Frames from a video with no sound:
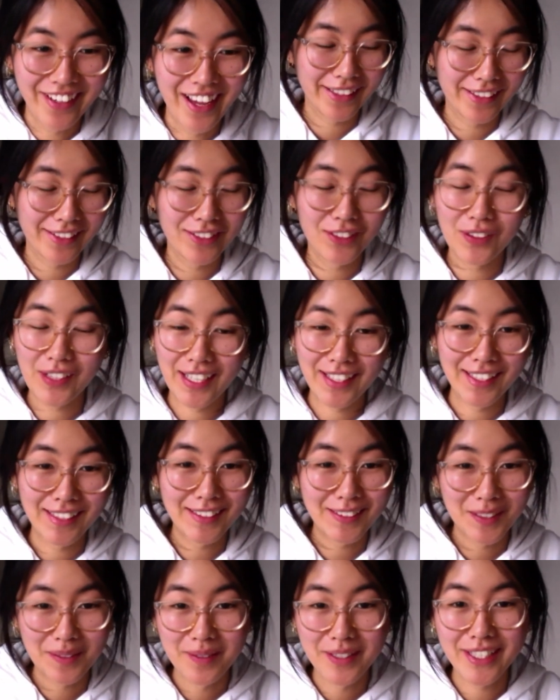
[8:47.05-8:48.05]
So yeah, there's
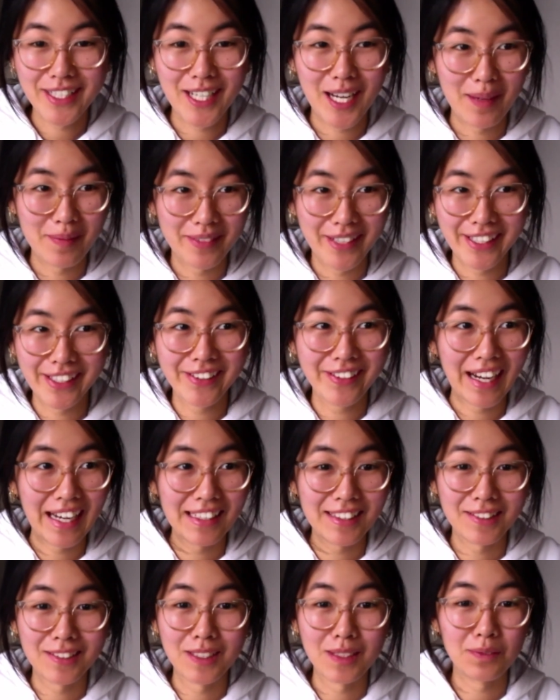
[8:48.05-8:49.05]
so much to update you guys
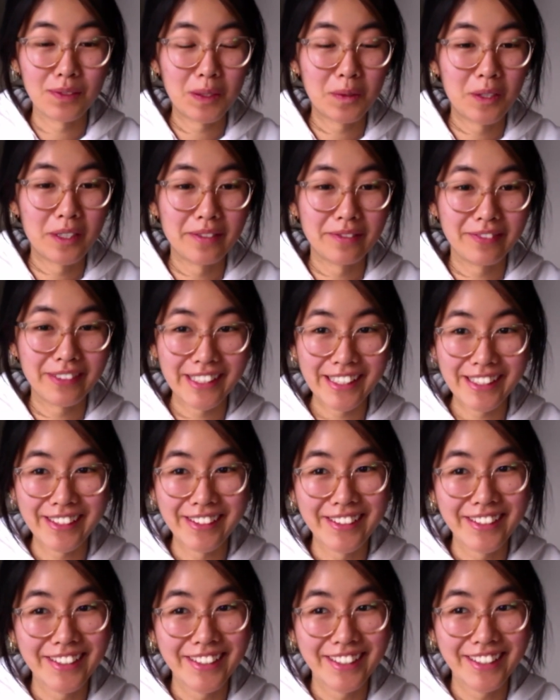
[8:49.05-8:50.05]
on if you want videos,
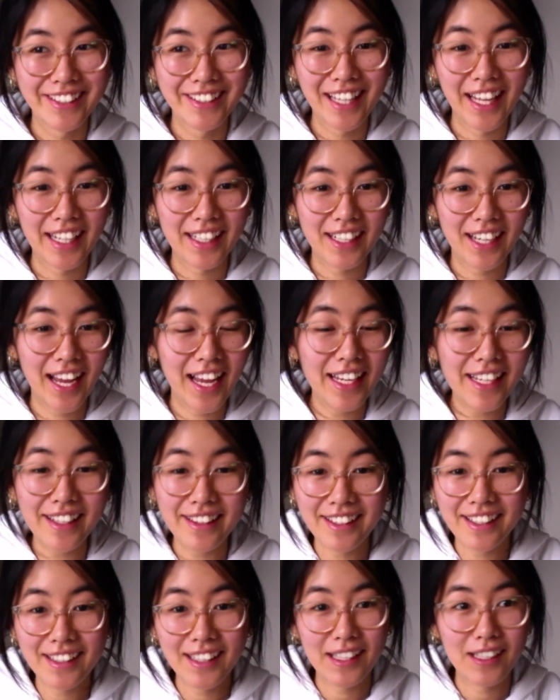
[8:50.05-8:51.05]
like
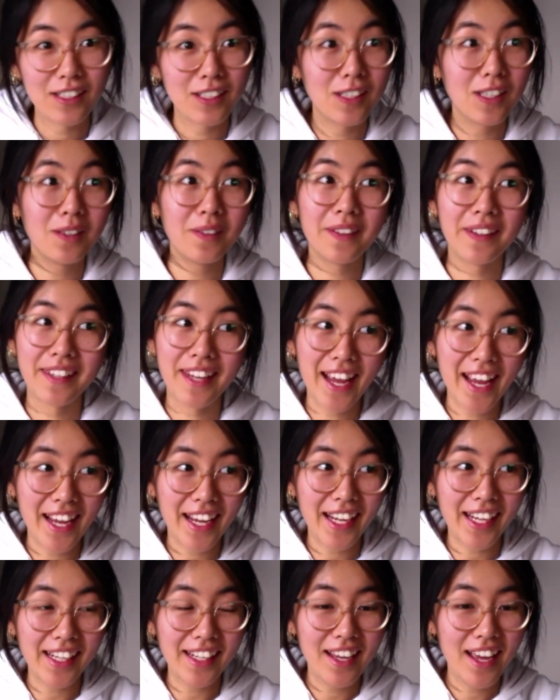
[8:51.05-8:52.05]
anything like
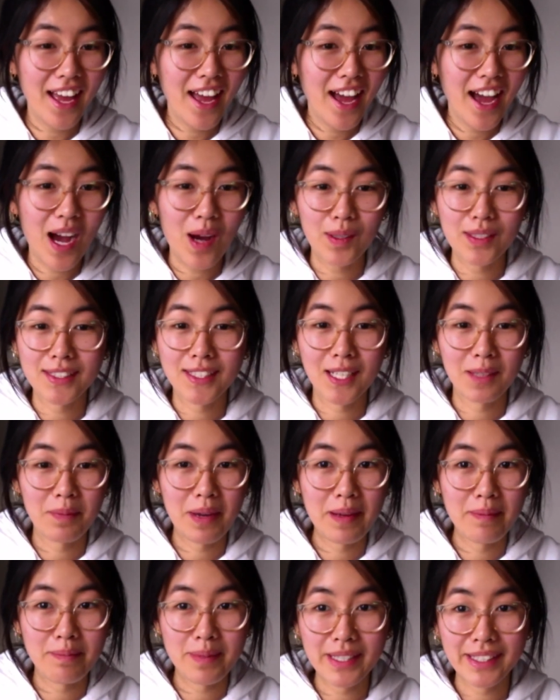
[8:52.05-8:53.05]
Q&A, how I started my
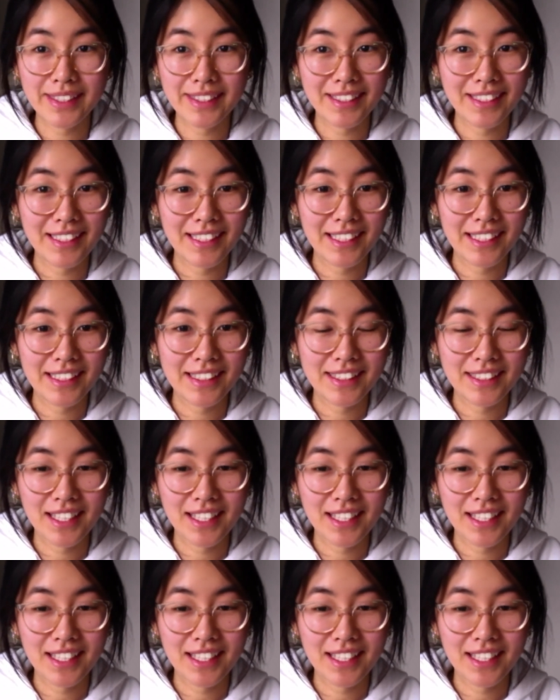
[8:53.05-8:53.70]
business,